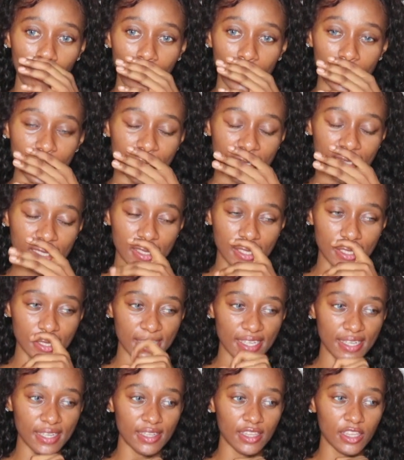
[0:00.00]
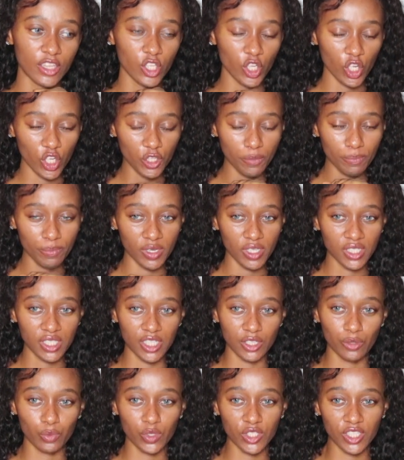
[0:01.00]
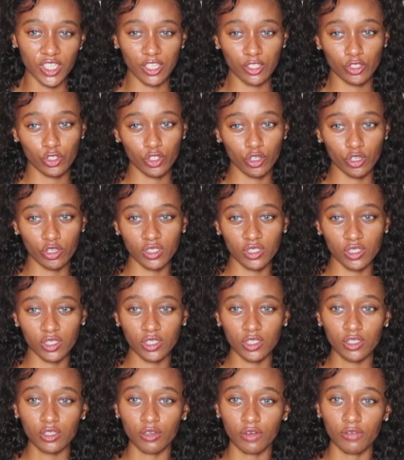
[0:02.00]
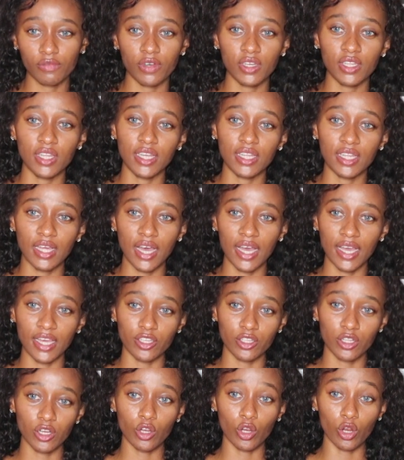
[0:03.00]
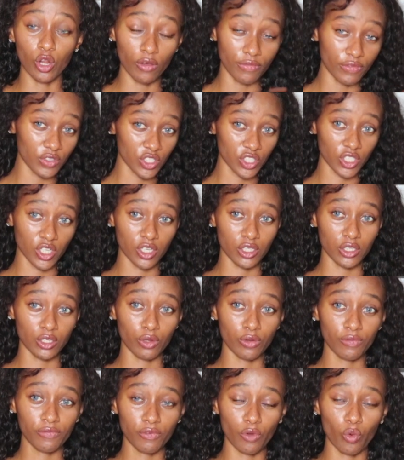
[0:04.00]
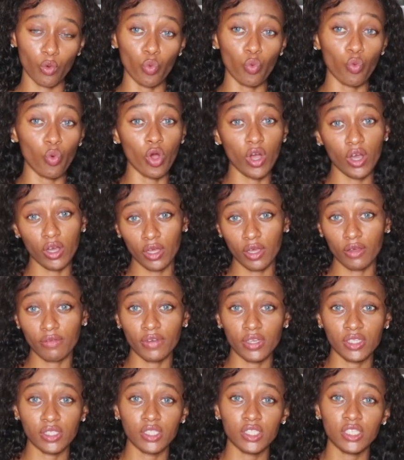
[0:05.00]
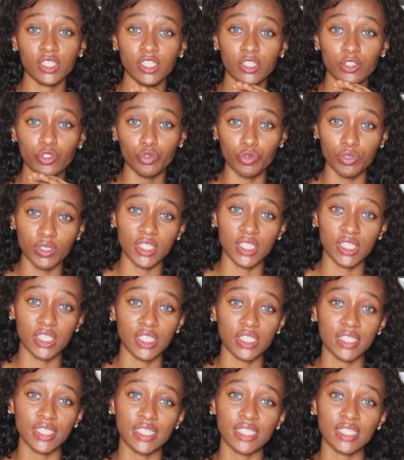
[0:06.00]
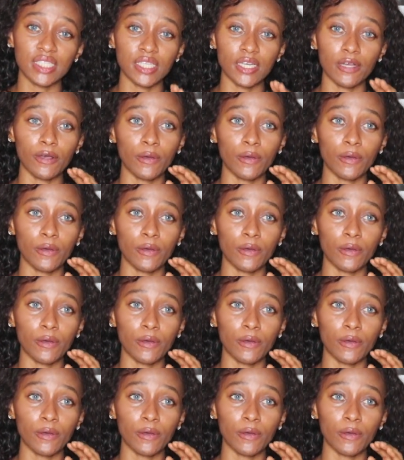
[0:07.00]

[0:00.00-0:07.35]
I think the third person, which I just discovered and I love his channel for whatever it is he's doing in it, is